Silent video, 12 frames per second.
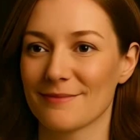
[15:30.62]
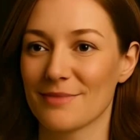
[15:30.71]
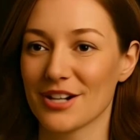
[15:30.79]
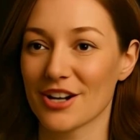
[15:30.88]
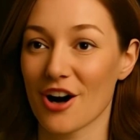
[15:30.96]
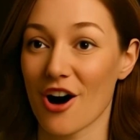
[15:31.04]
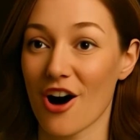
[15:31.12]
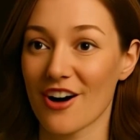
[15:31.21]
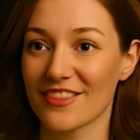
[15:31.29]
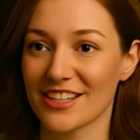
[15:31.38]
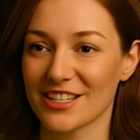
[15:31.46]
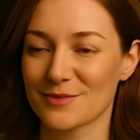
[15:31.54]
But there are
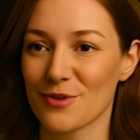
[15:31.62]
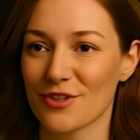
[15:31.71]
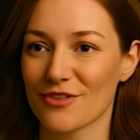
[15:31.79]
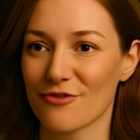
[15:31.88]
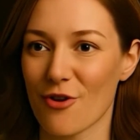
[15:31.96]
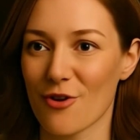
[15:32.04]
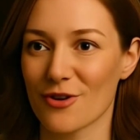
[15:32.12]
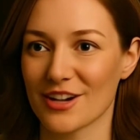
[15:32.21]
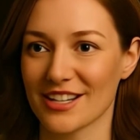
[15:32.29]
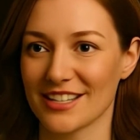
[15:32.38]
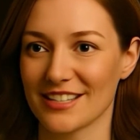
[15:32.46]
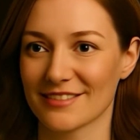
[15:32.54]
things moving forward
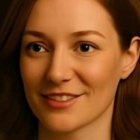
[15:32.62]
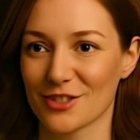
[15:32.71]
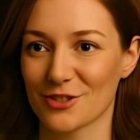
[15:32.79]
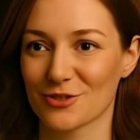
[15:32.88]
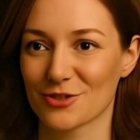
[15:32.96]
in clinical